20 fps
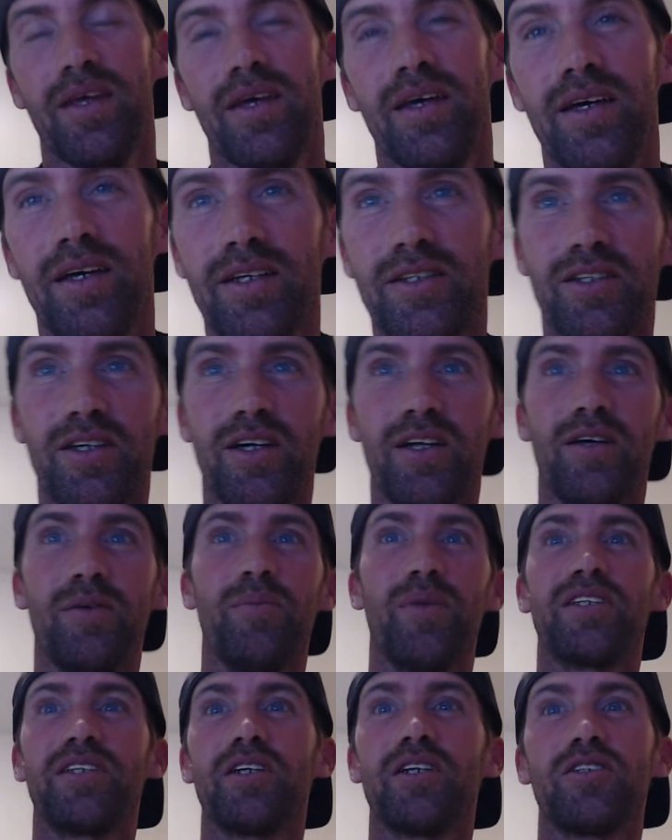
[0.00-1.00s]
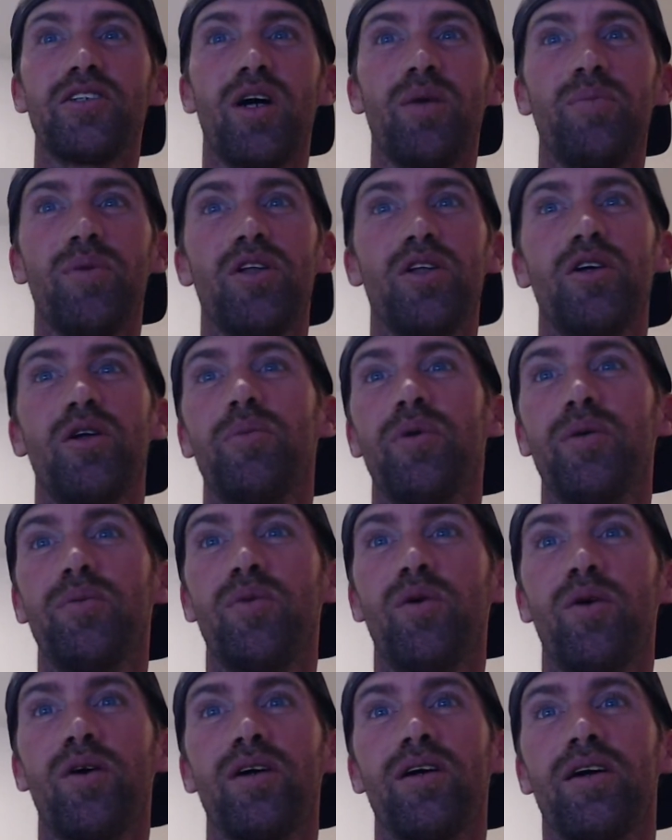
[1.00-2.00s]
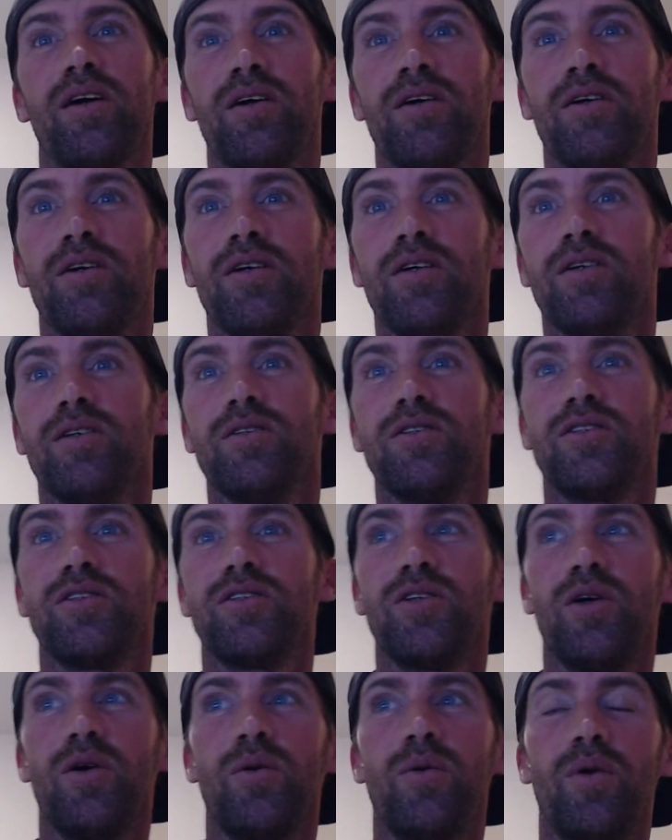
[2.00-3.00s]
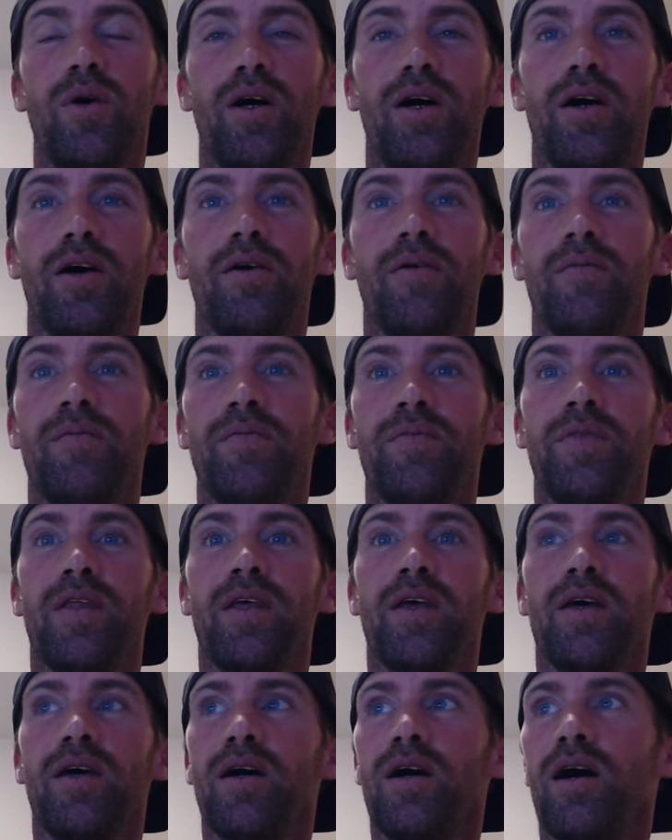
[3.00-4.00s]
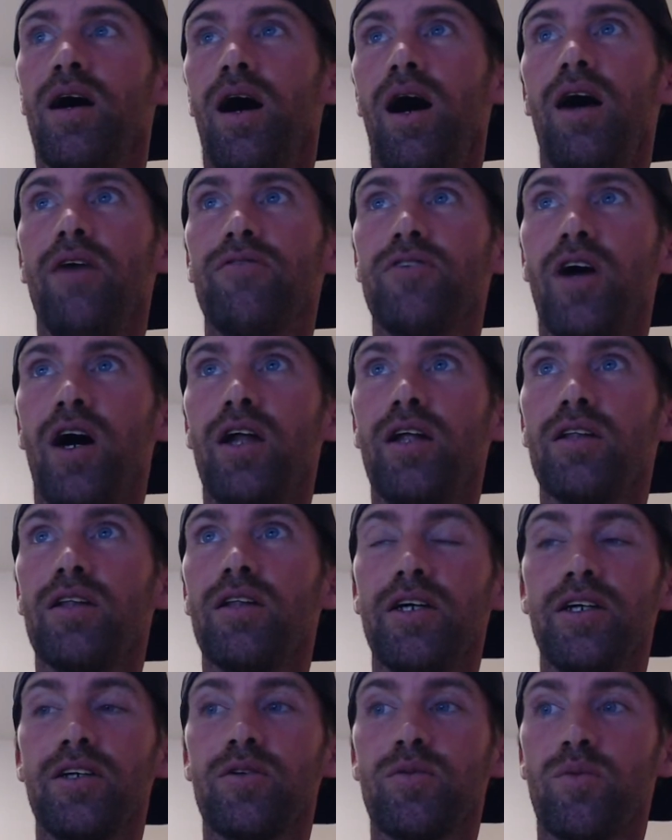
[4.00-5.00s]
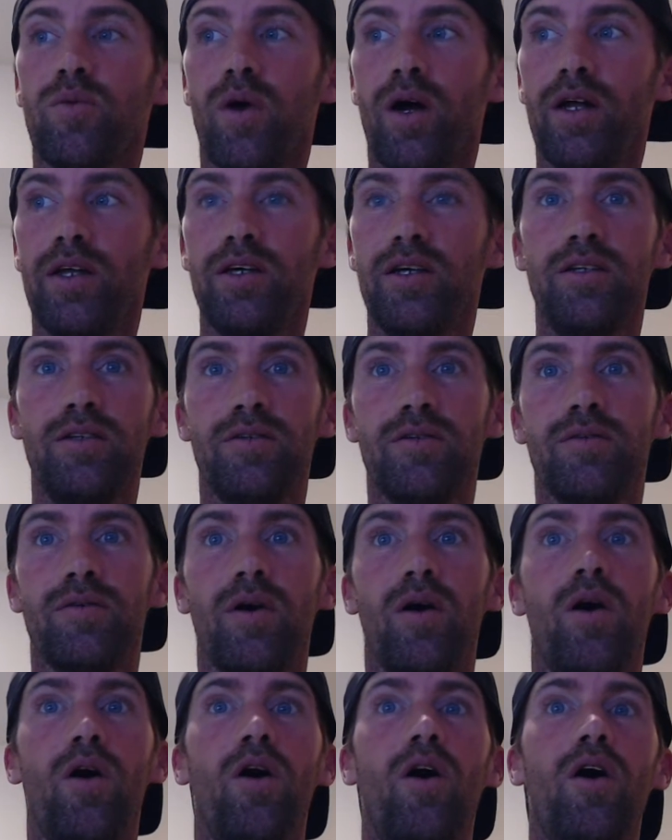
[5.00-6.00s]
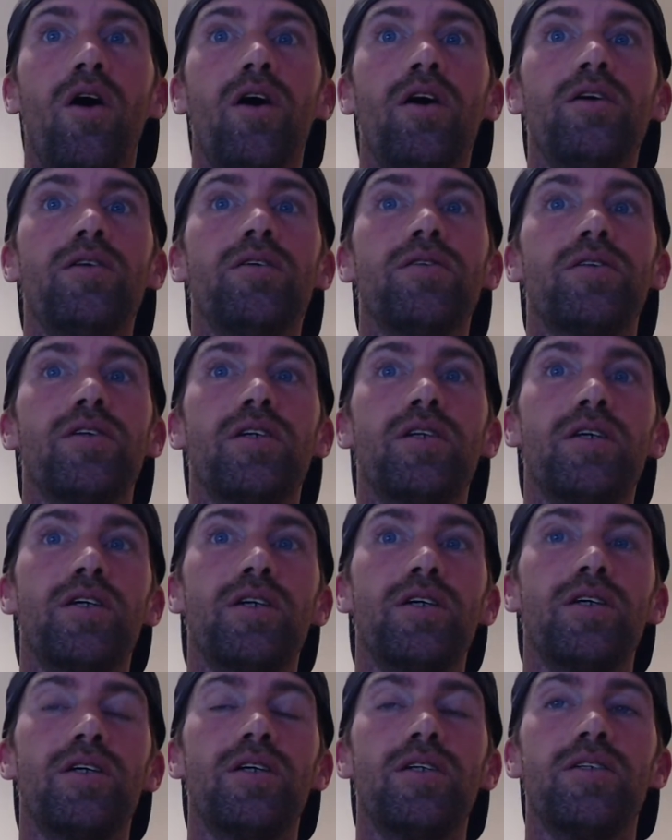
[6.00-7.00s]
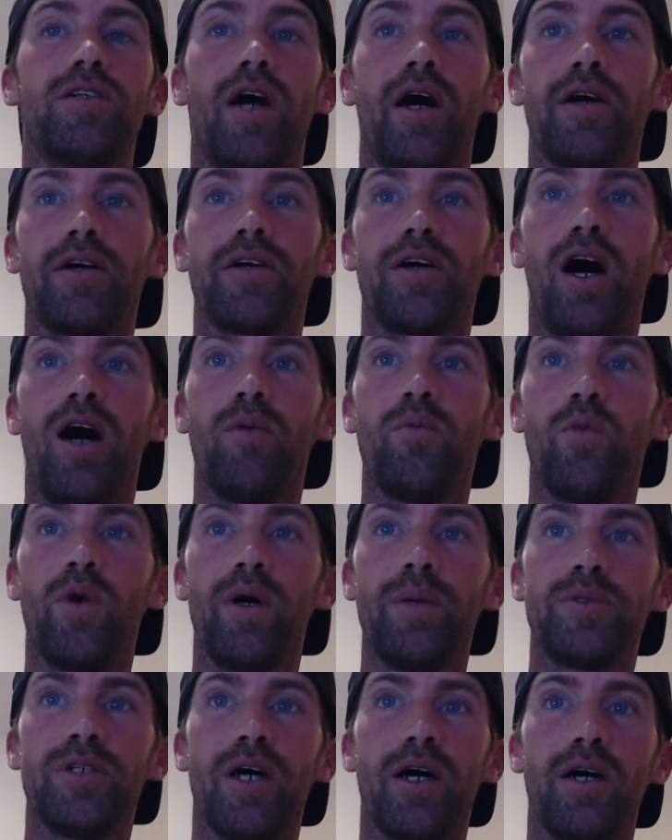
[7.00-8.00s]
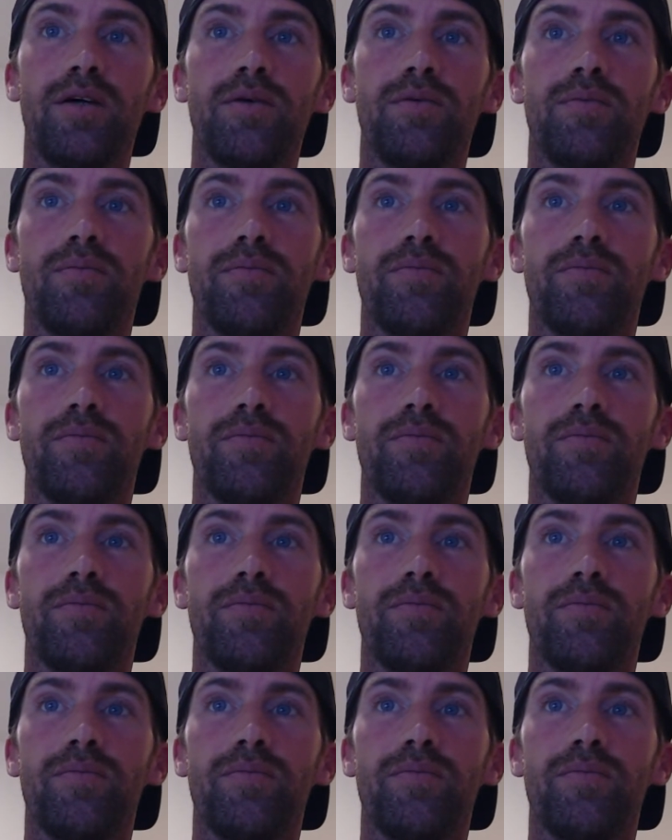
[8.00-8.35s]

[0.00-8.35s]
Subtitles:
It's going to mix us up a little bit more. So I've got a link ready on the .com website